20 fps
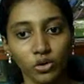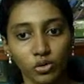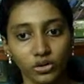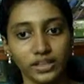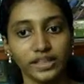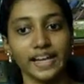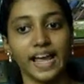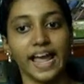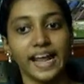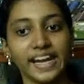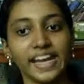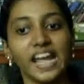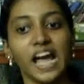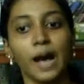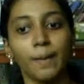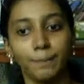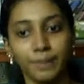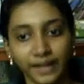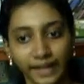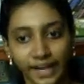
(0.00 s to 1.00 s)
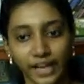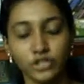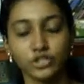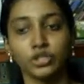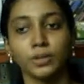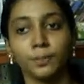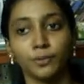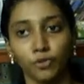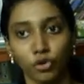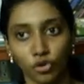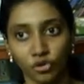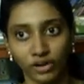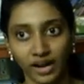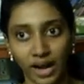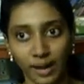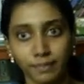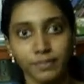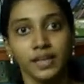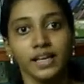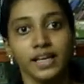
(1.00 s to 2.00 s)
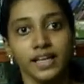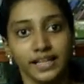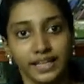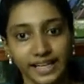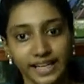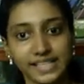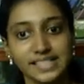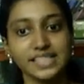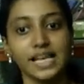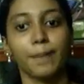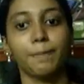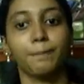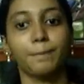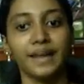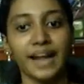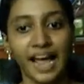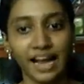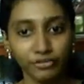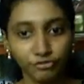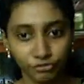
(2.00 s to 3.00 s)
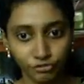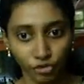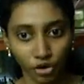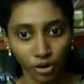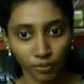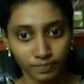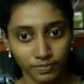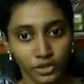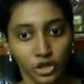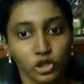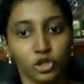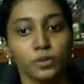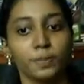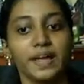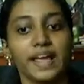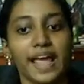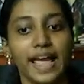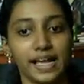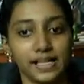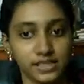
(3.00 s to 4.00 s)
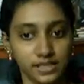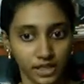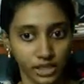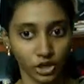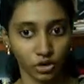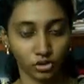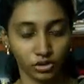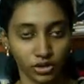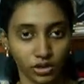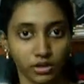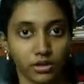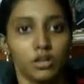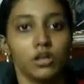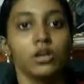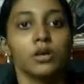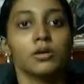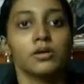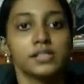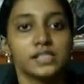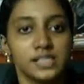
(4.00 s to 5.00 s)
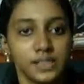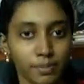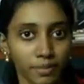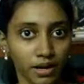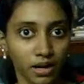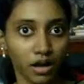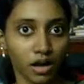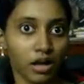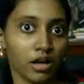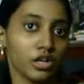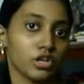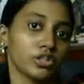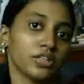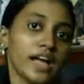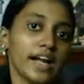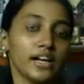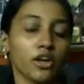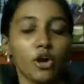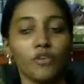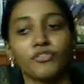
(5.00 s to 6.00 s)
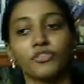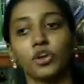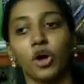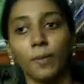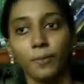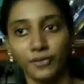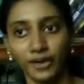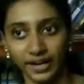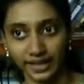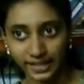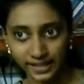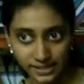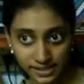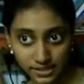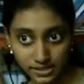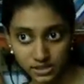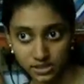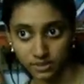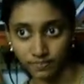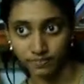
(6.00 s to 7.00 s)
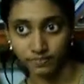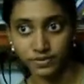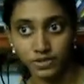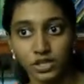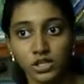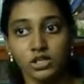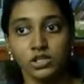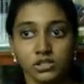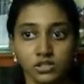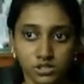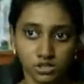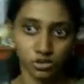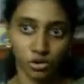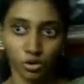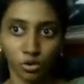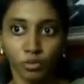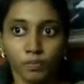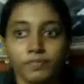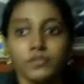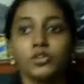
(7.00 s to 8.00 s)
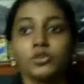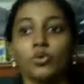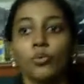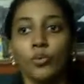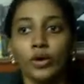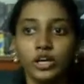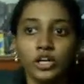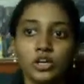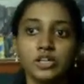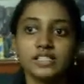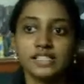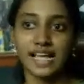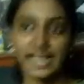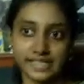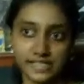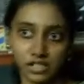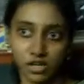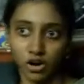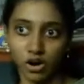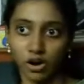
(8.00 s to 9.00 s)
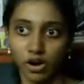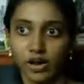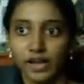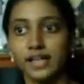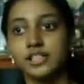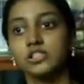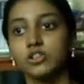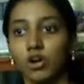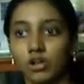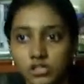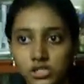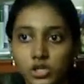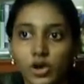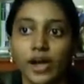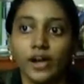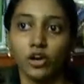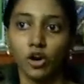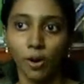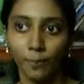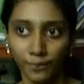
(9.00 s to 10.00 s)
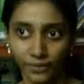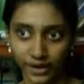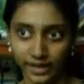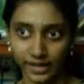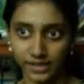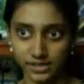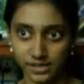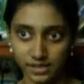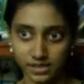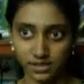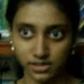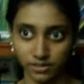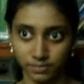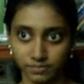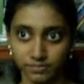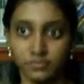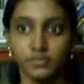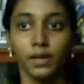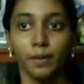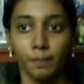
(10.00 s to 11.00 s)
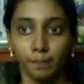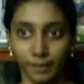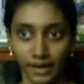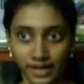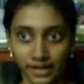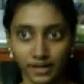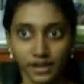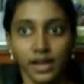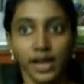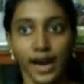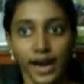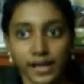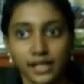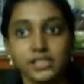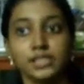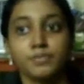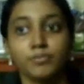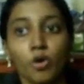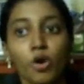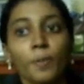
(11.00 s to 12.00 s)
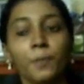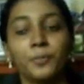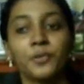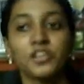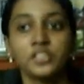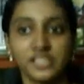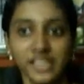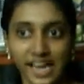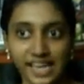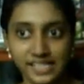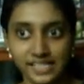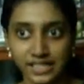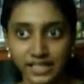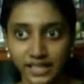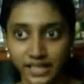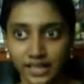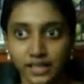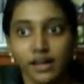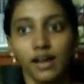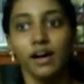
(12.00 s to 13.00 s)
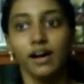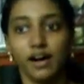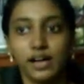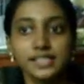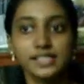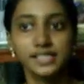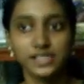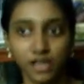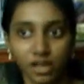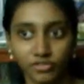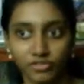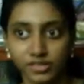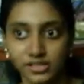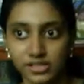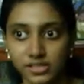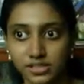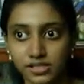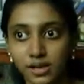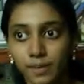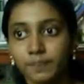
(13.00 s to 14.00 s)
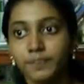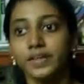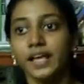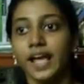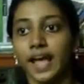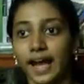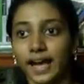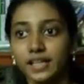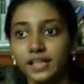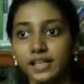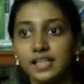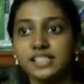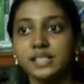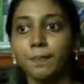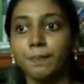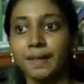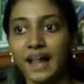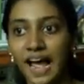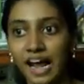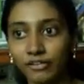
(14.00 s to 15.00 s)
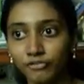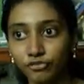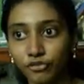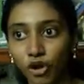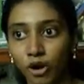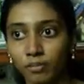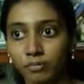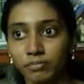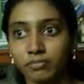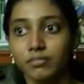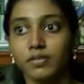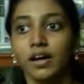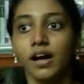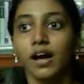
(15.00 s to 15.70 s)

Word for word: know that any application program needs a platform to be executed similar to that of an operating system. So, Windows Azure is also an operating system but it is more precisely a service. It is a platform